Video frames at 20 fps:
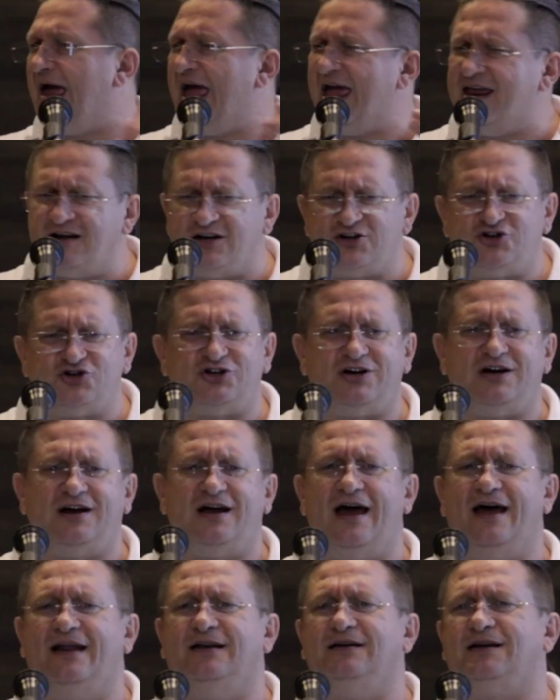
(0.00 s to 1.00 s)

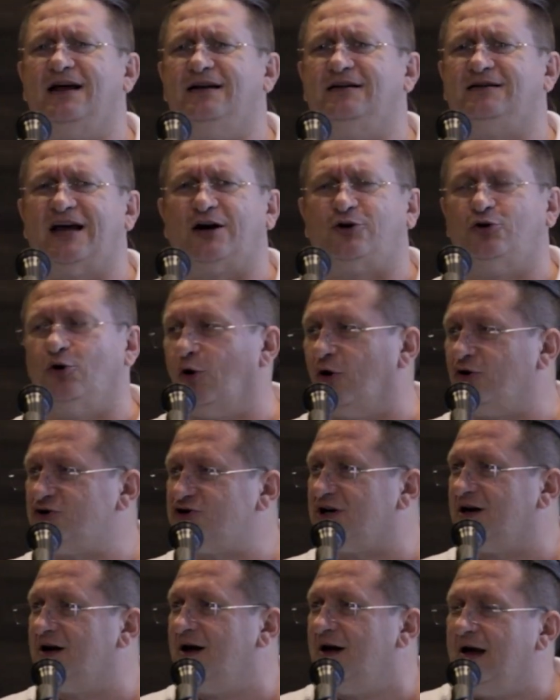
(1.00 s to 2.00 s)
energy and
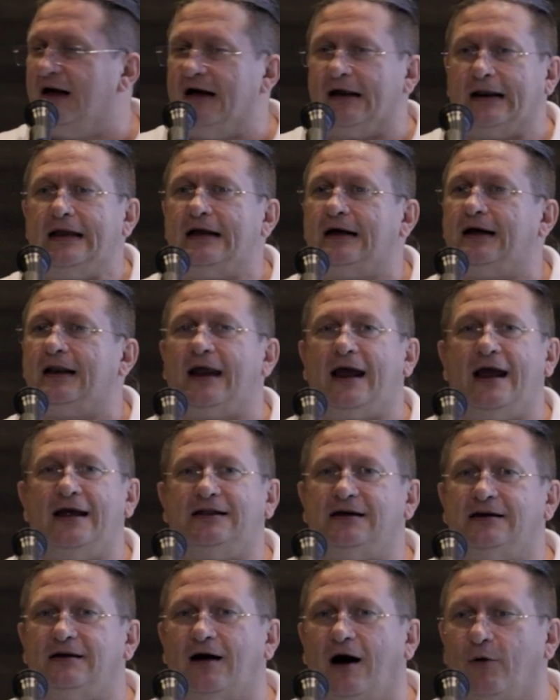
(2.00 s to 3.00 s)
technology,
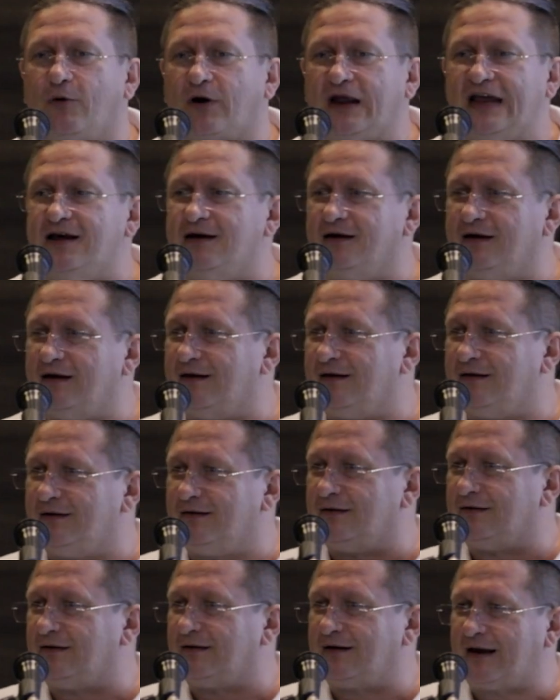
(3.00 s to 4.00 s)
recreate in our
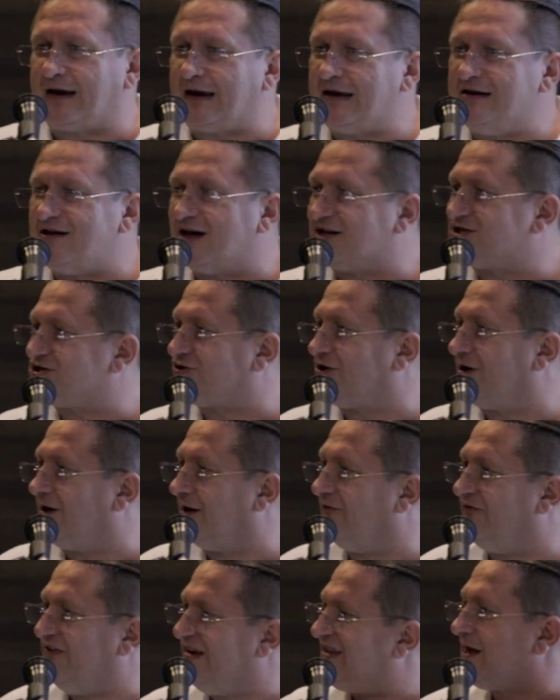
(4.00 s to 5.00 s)
like
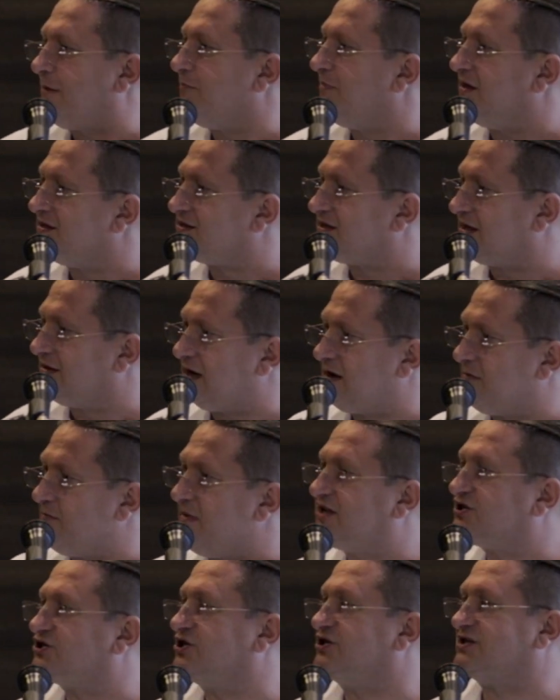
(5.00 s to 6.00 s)
industrial vitamins and then
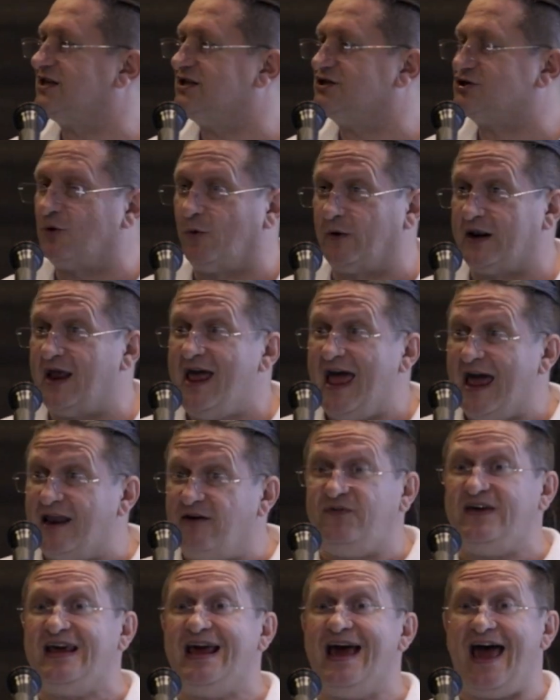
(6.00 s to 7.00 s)
mixtures and so on.
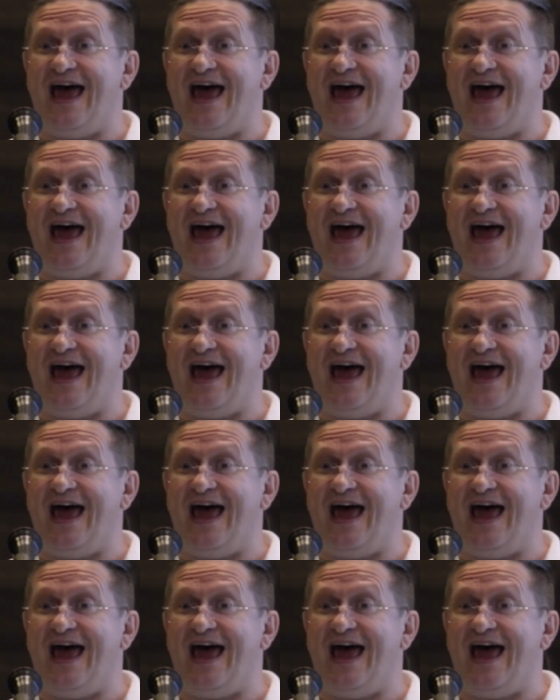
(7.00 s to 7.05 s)
And we